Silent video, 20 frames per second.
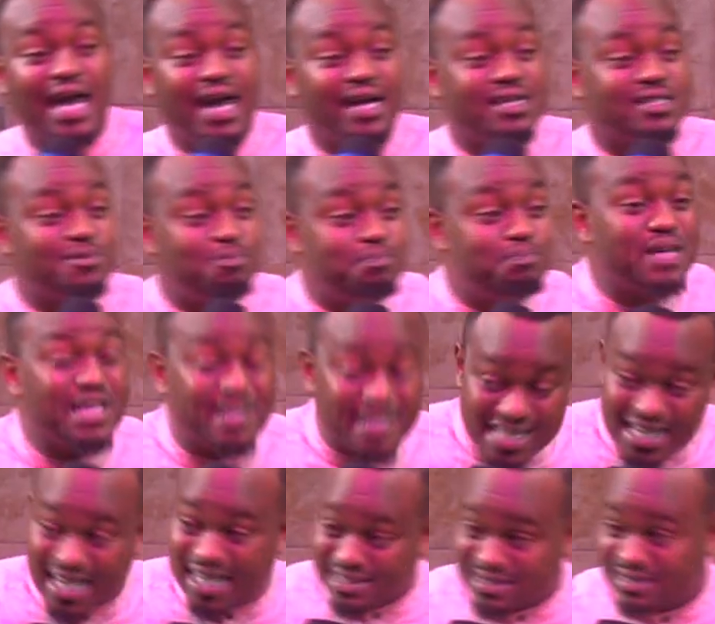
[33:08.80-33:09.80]

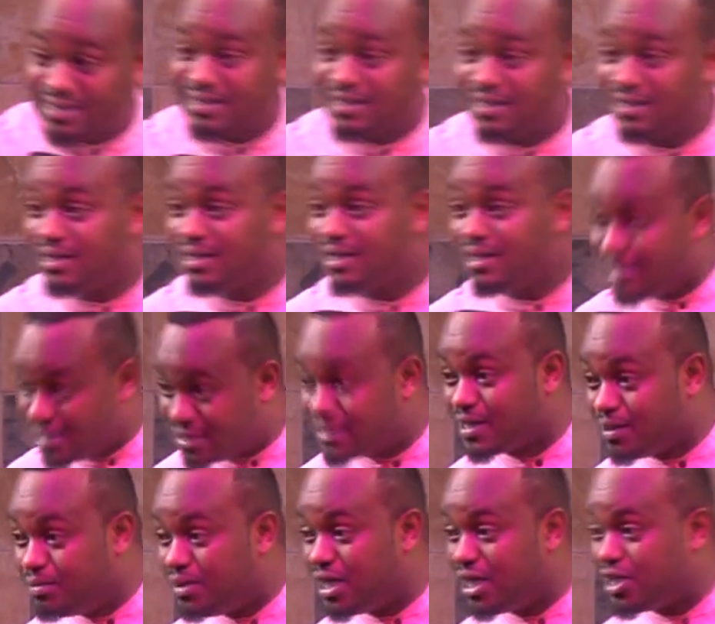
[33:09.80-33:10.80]
experienced
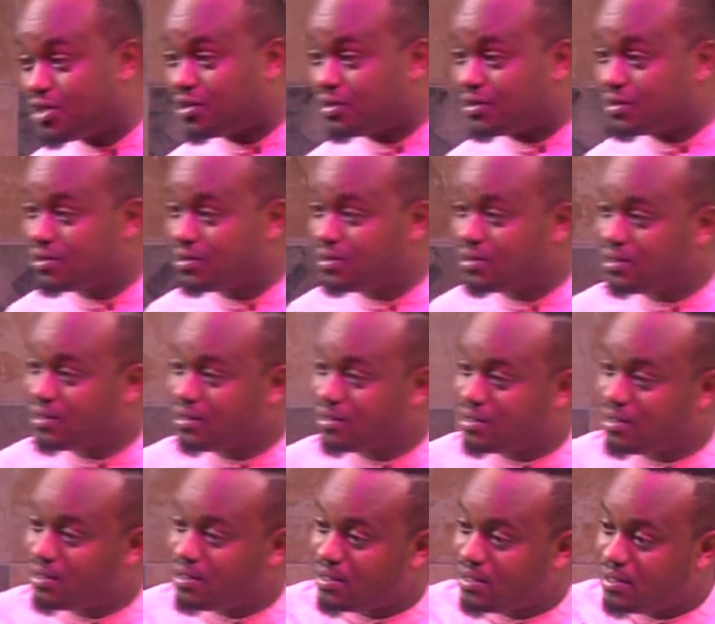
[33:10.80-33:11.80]
discrimination.
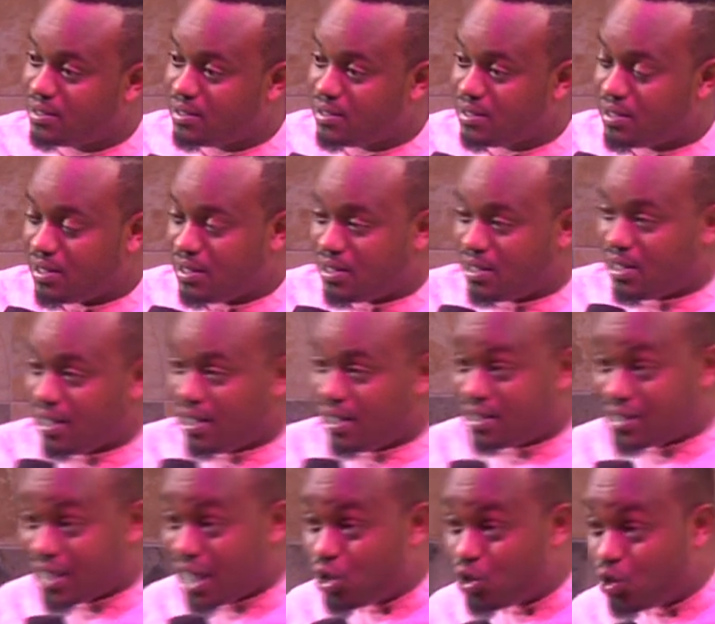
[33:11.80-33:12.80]
I
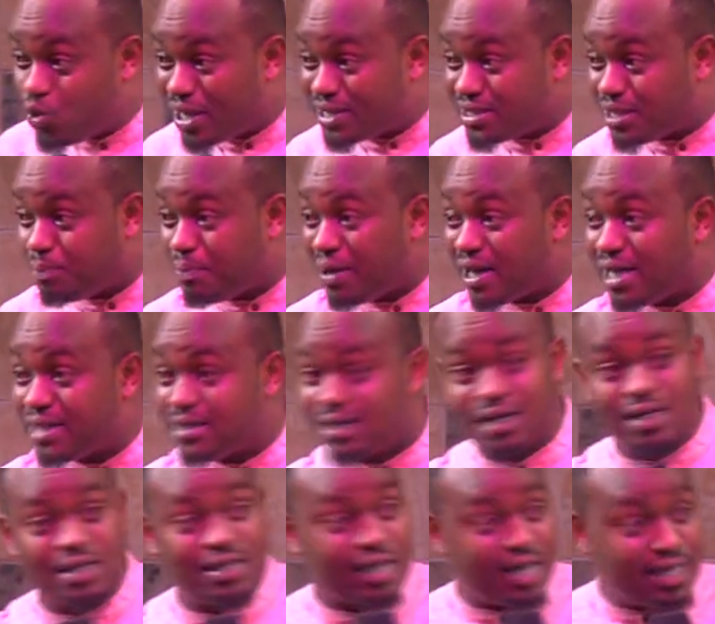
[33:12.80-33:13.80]
tell you, we are
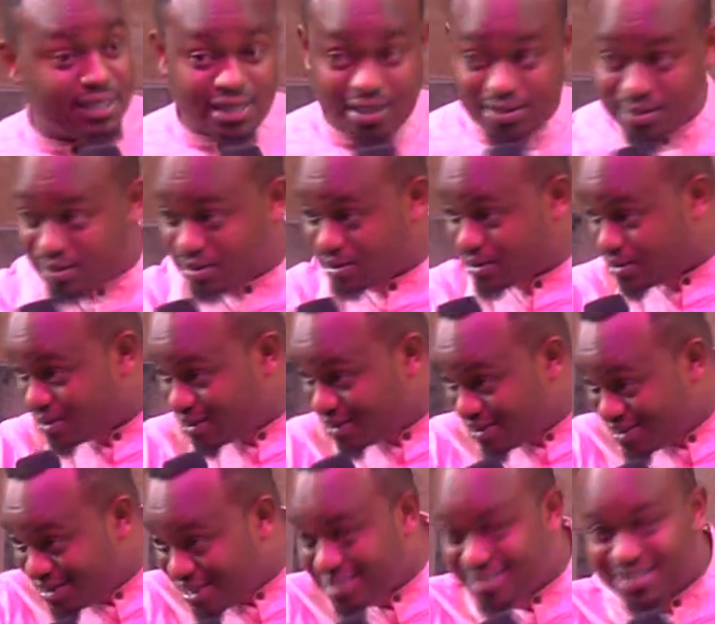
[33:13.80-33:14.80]
separated. Kenyans,
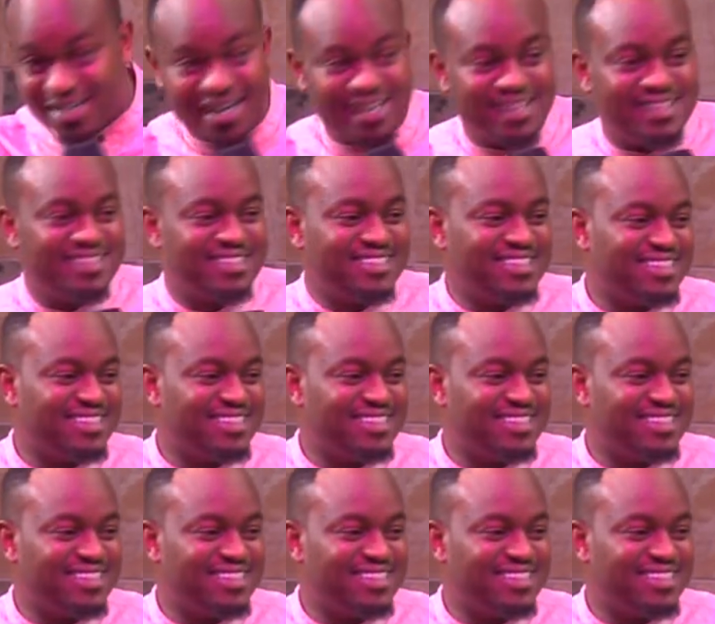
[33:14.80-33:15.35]
this side.